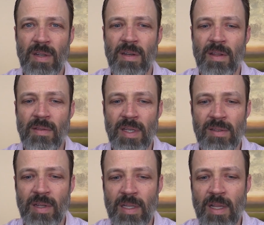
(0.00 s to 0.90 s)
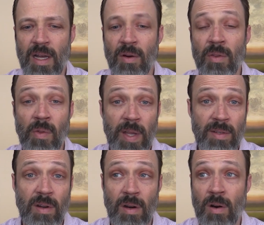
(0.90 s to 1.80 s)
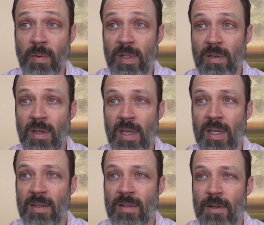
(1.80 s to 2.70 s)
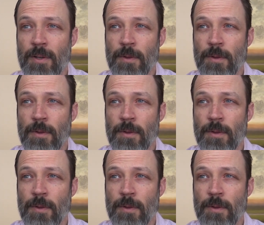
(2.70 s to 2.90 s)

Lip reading: and things like that, although that's not always the case.